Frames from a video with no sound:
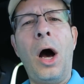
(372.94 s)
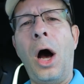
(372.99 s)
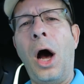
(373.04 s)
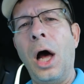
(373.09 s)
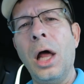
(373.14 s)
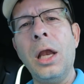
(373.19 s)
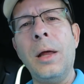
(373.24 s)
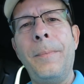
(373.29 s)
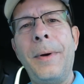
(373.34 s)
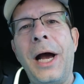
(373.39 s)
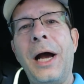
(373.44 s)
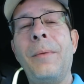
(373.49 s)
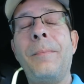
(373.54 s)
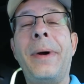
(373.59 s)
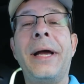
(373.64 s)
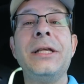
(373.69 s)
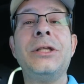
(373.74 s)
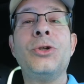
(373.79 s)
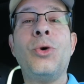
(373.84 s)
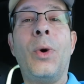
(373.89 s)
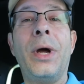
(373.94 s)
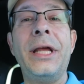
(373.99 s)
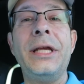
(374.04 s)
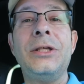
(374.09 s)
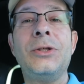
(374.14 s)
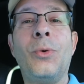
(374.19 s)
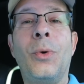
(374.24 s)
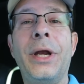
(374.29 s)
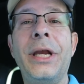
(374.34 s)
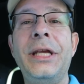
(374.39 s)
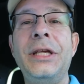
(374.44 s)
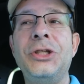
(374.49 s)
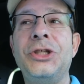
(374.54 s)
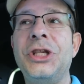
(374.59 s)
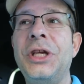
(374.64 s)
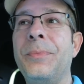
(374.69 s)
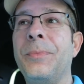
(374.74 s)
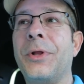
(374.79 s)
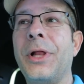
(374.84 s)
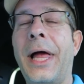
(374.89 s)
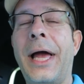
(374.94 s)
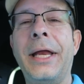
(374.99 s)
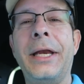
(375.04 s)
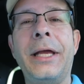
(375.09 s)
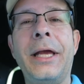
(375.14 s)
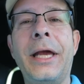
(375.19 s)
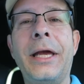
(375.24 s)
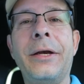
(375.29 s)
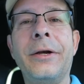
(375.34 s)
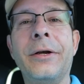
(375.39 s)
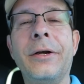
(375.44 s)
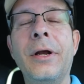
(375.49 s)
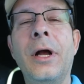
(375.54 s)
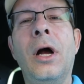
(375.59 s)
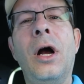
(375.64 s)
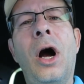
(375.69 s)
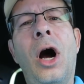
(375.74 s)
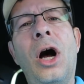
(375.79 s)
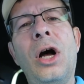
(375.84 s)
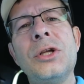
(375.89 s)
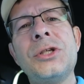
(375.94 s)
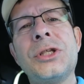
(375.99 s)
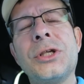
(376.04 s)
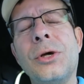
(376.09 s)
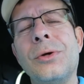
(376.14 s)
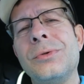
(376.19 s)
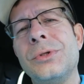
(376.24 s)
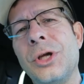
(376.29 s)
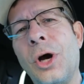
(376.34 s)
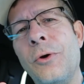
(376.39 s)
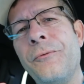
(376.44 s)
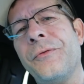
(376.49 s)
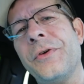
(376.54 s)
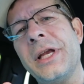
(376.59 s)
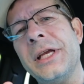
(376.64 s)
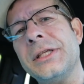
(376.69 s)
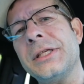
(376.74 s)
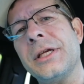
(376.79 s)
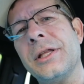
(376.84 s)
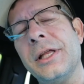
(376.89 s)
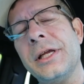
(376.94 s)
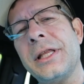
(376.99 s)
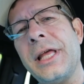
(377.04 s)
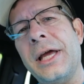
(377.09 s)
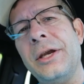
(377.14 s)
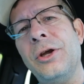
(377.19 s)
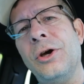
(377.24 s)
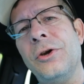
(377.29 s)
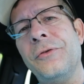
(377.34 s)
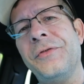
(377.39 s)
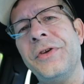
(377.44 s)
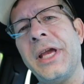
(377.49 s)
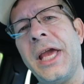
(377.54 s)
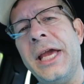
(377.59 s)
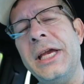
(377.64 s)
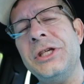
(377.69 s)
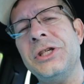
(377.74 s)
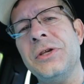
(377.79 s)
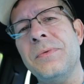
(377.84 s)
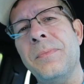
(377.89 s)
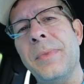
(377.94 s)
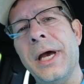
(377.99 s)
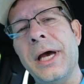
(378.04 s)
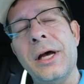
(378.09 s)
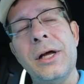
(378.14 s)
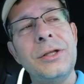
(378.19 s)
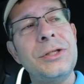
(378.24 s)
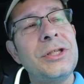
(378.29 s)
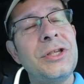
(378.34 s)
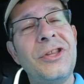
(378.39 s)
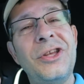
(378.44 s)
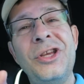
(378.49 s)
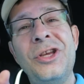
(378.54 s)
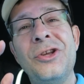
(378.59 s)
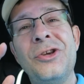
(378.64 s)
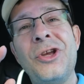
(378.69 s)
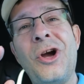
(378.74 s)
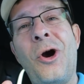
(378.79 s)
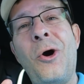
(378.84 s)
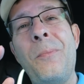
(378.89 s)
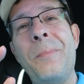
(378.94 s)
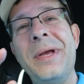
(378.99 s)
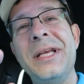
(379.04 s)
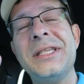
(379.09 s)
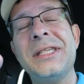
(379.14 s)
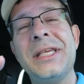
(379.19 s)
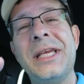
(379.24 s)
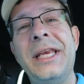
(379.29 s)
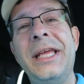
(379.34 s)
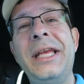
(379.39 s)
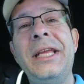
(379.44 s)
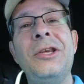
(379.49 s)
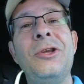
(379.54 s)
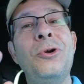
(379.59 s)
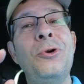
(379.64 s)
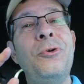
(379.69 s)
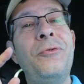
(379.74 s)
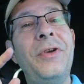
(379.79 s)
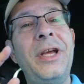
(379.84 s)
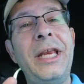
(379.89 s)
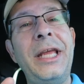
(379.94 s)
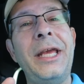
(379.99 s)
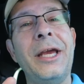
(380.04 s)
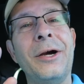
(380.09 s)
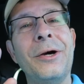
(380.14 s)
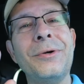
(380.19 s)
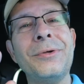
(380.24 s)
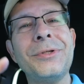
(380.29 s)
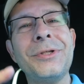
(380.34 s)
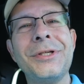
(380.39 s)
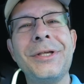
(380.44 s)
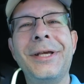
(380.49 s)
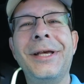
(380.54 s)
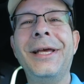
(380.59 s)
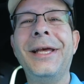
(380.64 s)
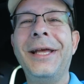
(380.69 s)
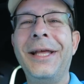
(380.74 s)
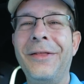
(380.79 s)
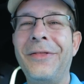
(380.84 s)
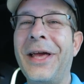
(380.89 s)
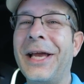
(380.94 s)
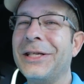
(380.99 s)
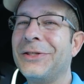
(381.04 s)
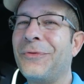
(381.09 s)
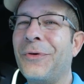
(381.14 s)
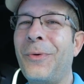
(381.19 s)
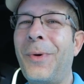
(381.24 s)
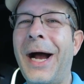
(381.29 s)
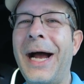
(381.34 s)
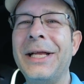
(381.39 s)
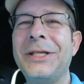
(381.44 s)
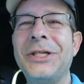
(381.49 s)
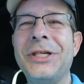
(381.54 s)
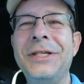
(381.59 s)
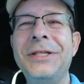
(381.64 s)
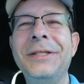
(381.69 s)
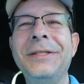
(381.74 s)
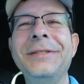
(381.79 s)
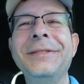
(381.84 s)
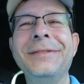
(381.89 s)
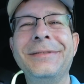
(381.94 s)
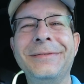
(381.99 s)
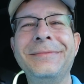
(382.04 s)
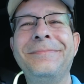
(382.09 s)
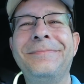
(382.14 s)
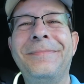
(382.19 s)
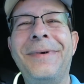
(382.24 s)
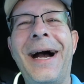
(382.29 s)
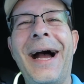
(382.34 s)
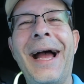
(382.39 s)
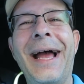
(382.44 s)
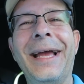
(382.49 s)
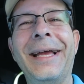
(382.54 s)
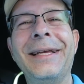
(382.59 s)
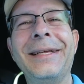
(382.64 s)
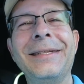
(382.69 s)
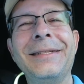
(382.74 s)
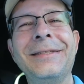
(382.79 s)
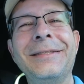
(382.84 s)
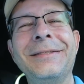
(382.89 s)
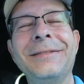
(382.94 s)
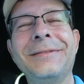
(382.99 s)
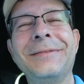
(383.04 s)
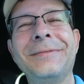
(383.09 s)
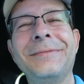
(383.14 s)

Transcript: All about my 2020 Jeep Gladiator. Also, don't forget to click that notification bell so that you don't miss any new videos. Thanks for watching. Bye.